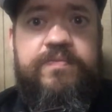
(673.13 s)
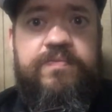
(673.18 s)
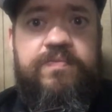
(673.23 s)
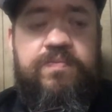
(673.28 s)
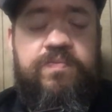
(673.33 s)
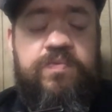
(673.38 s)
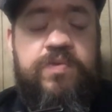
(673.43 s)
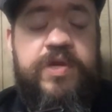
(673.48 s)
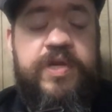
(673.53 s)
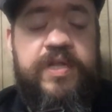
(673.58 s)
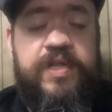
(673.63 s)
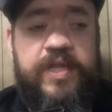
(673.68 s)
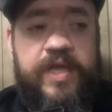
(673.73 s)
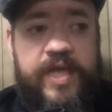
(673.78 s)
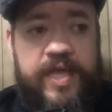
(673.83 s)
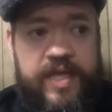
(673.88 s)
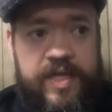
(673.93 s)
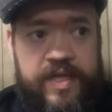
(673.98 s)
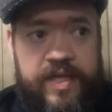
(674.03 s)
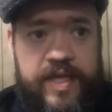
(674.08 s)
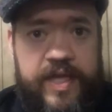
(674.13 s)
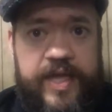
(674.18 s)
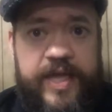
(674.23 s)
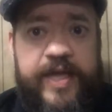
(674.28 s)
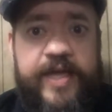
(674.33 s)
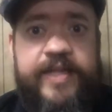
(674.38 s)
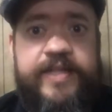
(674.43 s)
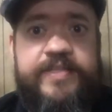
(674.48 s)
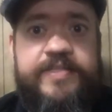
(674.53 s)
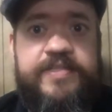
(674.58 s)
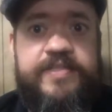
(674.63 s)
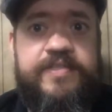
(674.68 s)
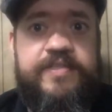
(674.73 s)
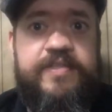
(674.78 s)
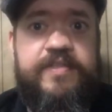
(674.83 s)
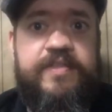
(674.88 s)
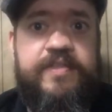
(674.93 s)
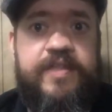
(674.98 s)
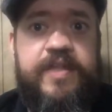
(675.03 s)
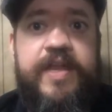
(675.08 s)
really hits
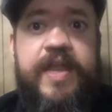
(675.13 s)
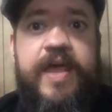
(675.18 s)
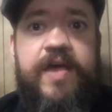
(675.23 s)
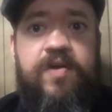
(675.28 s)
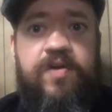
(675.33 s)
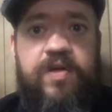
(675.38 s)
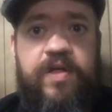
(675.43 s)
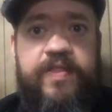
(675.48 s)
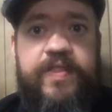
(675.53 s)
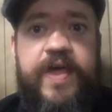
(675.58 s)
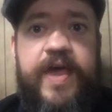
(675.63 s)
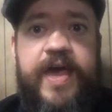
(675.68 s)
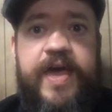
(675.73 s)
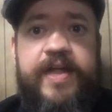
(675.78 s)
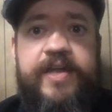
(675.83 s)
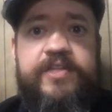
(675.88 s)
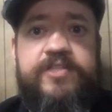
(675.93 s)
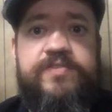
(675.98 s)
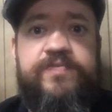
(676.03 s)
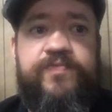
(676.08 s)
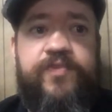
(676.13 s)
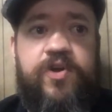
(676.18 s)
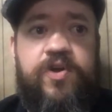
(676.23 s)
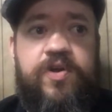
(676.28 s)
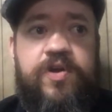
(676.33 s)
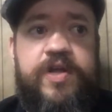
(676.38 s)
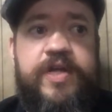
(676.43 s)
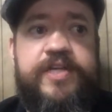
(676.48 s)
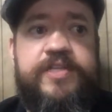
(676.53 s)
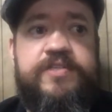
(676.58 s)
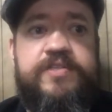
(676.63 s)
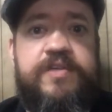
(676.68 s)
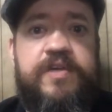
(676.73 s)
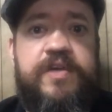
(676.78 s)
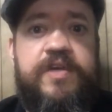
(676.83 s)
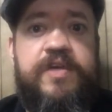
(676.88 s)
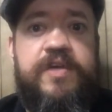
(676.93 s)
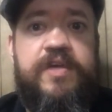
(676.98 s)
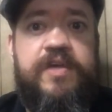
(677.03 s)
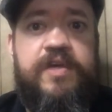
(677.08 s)
the nail on the head as far as
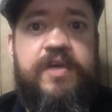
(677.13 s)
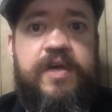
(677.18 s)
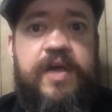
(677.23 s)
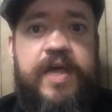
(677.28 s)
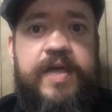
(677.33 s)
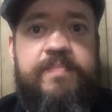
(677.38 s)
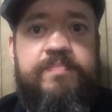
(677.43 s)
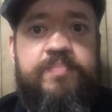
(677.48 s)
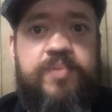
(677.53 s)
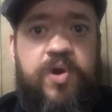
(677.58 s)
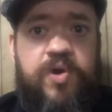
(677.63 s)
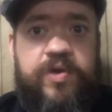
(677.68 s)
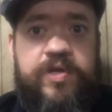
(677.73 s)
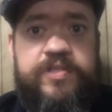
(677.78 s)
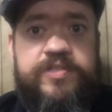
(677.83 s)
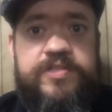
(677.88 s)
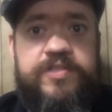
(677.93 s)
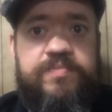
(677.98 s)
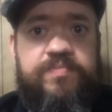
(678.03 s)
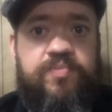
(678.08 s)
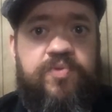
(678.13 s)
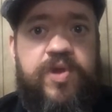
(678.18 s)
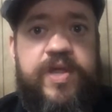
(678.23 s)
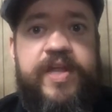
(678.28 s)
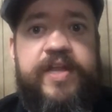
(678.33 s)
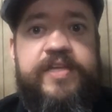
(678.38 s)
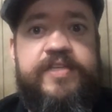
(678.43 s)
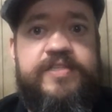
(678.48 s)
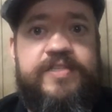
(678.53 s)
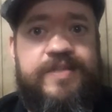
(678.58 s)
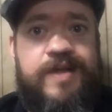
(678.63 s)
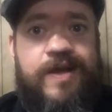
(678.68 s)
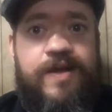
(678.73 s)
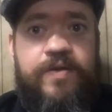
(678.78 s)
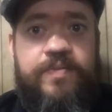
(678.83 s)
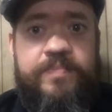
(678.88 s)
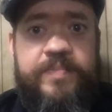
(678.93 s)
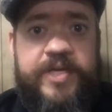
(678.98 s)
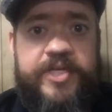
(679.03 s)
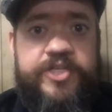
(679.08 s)
a Balkan Sobrani
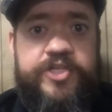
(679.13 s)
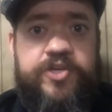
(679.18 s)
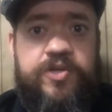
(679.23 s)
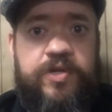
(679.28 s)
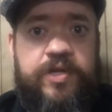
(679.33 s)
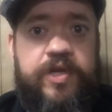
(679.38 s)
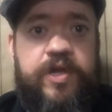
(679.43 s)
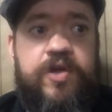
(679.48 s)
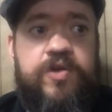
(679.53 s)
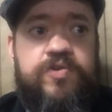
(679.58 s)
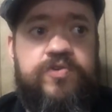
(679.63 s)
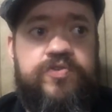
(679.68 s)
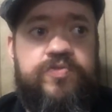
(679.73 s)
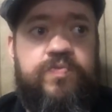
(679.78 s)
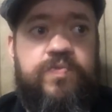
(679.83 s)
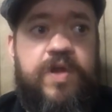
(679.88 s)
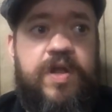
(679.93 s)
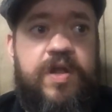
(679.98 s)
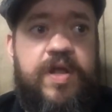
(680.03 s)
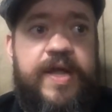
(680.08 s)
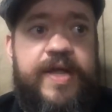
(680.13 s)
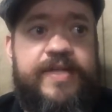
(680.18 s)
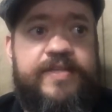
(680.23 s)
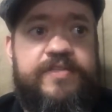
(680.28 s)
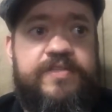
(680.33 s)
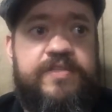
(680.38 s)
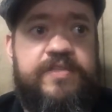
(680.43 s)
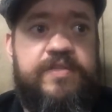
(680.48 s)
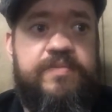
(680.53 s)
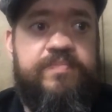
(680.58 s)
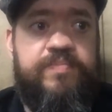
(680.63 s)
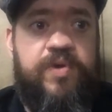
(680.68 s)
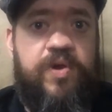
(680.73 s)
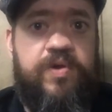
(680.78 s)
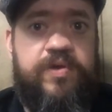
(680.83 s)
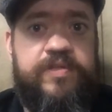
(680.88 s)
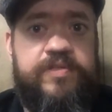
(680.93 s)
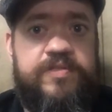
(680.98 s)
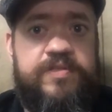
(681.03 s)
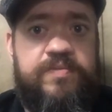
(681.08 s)
style mixture goes, whereas the
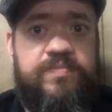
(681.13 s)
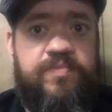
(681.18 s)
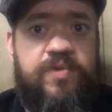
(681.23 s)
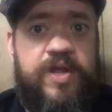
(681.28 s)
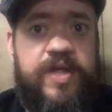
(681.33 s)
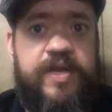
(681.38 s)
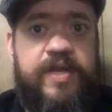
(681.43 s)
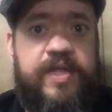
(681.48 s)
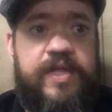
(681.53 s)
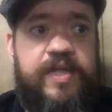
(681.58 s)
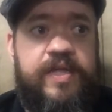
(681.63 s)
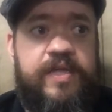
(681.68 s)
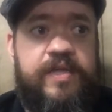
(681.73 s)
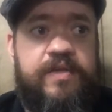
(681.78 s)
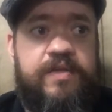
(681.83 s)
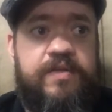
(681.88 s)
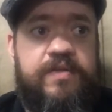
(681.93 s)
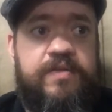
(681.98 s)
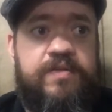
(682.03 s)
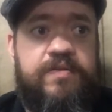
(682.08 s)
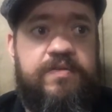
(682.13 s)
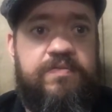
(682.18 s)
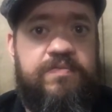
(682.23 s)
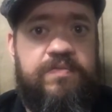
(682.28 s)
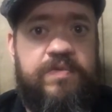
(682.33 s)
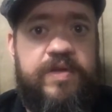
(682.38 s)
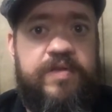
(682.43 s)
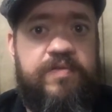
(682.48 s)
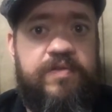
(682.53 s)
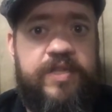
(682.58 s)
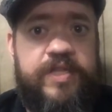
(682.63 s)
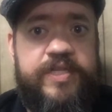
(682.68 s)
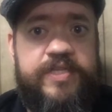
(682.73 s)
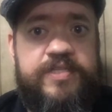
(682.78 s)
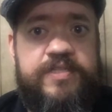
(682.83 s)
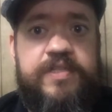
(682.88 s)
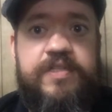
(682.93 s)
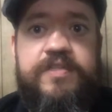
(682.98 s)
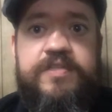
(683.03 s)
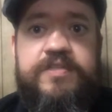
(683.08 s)
Balkan Sobrani re-release
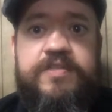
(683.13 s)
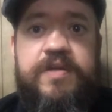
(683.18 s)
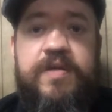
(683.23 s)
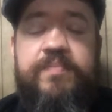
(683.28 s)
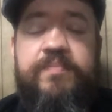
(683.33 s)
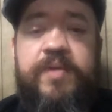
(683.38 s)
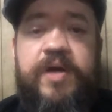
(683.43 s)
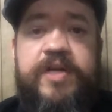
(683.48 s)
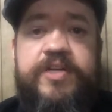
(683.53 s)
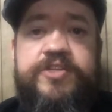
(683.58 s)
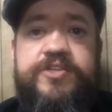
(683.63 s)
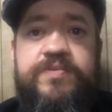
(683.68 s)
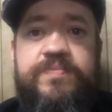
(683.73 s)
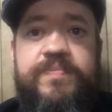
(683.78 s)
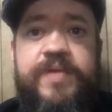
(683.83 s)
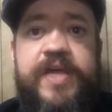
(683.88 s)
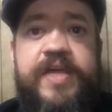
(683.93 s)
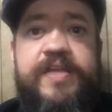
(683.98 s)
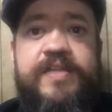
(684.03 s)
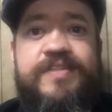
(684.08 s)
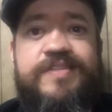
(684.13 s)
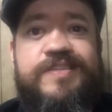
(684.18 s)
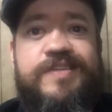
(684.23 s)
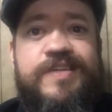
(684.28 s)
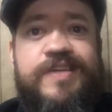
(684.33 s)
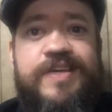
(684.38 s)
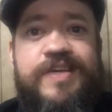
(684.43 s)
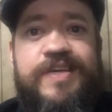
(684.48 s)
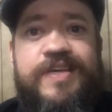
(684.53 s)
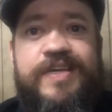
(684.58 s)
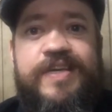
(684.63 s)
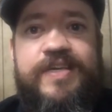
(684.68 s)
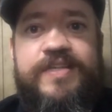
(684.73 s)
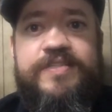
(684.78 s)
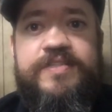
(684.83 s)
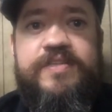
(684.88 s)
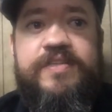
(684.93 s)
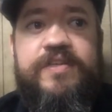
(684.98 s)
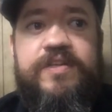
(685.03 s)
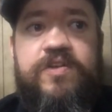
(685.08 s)
that's done by Germain's
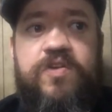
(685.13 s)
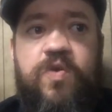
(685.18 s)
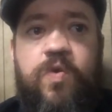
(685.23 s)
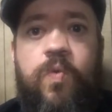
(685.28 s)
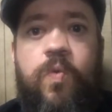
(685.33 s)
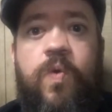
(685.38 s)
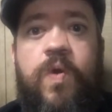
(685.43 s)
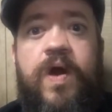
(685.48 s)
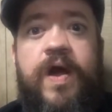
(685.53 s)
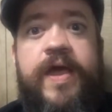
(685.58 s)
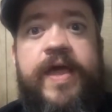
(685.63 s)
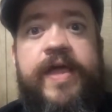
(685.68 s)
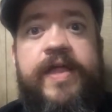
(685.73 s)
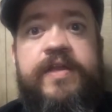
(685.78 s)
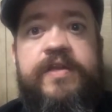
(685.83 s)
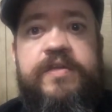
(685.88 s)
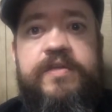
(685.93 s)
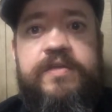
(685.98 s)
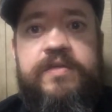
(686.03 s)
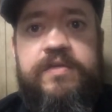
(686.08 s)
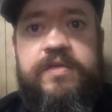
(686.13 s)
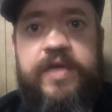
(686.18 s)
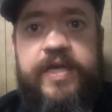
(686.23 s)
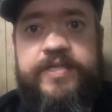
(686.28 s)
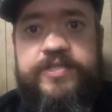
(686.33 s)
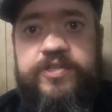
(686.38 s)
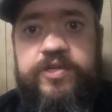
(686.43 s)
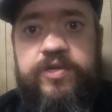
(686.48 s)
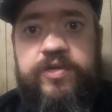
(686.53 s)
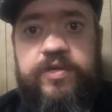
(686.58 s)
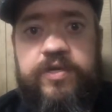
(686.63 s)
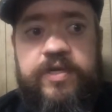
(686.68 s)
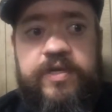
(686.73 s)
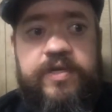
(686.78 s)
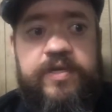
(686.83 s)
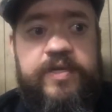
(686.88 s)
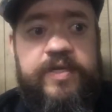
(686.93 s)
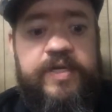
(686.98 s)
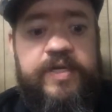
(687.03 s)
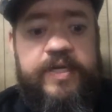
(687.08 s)
isn't quite as good.
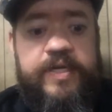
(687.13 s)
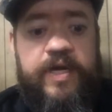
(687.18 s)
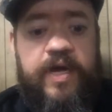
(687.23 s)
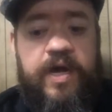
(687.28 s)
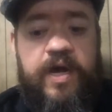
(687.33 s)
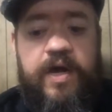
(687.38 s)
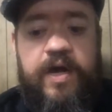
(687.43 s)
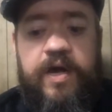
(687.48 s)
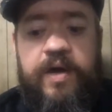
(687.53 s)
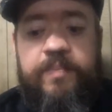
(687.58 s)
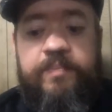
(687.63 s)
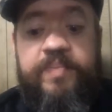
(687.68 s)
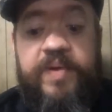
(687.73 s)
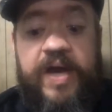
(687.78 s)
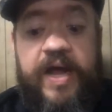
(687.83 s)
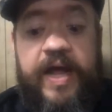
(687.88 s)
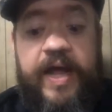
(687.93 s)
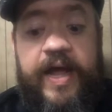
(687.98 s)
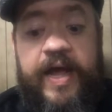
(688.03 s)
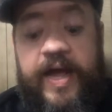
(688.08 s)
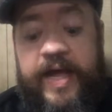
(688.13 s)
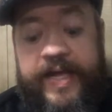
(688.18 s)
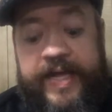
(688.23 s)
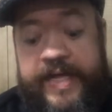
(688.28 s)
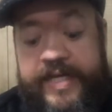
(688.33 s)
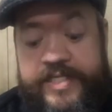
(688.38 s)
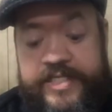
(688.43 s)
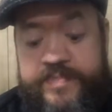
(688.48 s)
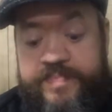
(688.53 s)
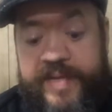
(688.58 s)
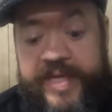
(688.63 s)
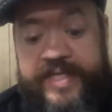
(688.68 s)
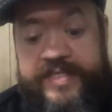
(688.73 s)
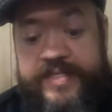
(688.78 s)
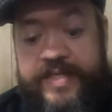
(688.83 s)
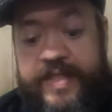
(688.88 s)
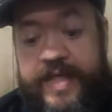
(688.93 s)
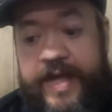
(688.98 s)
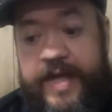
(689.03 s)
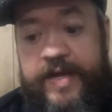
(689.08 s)
But I can't speak
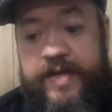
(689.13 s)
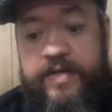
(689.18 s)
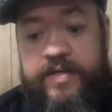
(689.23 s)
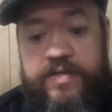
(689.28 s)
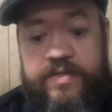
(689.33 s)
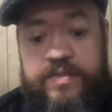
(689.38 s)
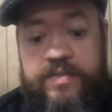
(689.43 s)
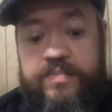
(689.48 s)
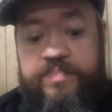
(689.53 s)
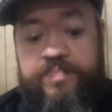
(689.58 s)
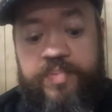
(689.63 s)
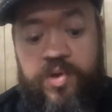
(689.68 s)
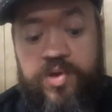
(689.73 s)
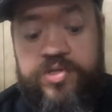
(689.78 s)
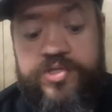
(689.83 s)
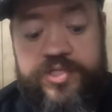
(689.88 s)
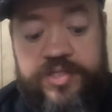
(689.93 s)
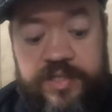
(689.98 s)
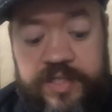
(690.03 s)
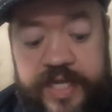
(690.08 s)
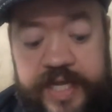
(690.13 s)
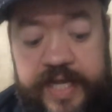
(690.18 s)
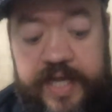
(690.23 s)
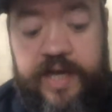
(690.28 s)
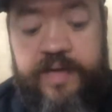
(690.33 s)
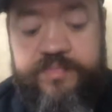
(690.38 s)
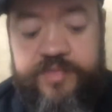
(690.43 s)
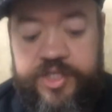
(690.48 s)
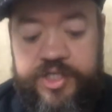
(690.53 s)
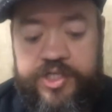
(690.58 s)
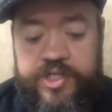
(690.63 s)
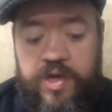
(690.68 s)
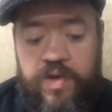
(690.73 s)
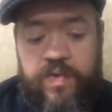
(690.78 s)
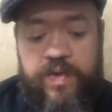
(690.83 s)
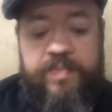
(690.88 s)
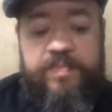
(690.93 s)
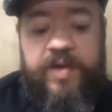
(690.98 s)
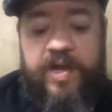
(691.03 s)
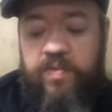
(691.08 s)
to that. Personally, I'm just
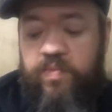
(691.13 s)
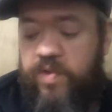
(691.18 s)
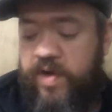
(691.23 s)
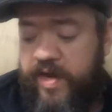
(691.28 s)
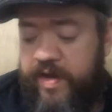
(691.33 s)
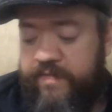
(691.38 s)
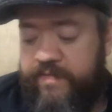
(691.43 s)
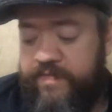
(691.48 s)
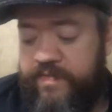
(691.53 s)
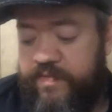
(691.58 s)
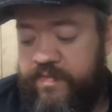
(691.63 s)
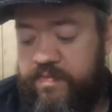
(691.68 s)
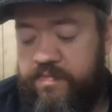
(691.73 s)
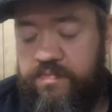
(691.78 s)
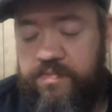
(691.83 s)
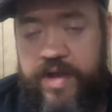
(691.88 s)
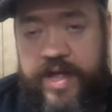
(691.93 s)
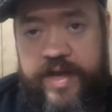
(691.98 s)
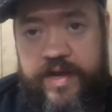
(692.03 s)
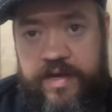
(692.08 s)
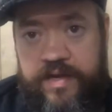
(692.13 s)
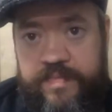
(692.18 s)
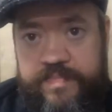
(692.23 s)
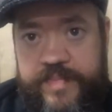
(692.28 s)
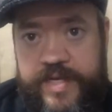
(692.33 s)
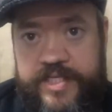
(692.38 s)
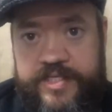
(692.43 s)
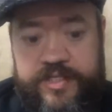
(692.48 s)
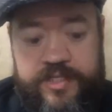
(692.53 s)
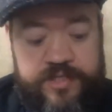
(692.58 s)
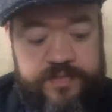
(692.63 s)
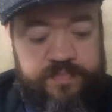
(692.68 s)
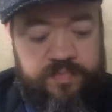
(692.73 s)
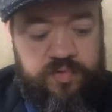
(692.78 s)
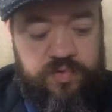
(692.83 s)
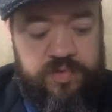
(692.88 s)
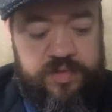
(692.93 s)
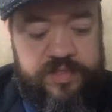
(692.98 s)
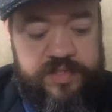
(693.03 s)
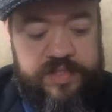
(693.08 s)
going by what I've read on message
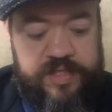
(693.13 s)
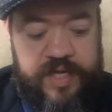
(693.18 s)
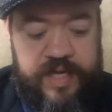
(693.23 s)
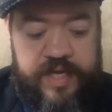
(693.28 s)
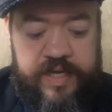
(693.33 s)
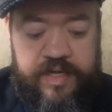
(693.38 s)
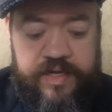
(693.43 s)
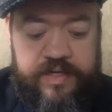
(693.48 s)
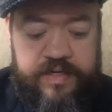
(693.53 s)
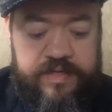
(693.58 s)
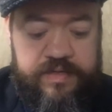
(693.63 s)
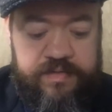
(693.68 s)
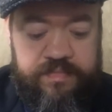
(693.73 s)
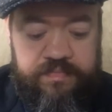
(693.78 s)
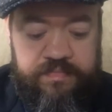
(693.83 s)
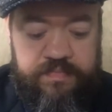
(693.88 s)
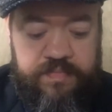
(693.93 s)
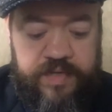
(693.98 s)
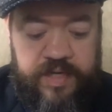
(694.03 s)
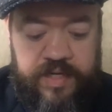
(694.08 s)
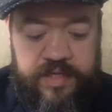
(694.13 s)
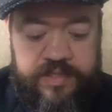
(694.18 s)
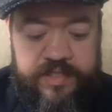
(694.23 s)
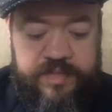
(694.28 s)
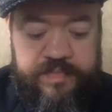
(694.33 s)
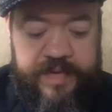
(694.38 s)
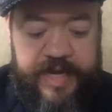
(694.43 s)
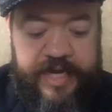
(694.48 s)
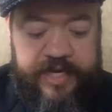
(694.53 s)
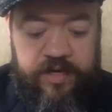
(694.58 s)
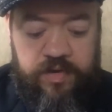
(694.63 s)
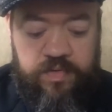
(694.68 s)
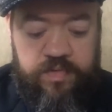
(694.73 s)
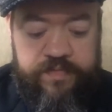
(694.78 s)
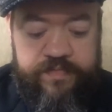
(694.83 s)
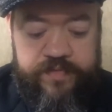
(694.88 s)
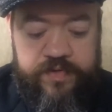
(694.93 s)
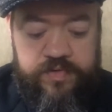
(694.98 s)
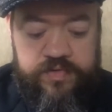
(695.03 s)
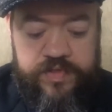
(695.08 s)
boards and on
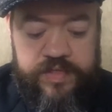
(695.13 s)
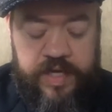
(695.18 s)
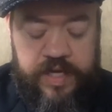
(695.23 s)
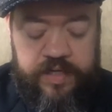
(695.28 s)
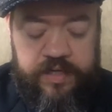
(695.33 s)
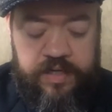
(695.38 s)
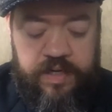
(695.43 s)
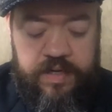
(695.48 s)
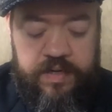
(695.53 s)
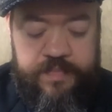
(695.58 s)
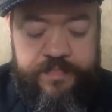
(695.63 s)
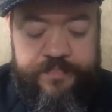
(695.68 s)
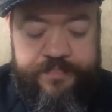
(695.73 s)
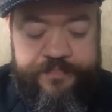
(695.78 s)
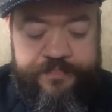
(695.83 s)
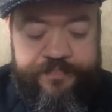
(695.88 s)
tobaccoreviews.com.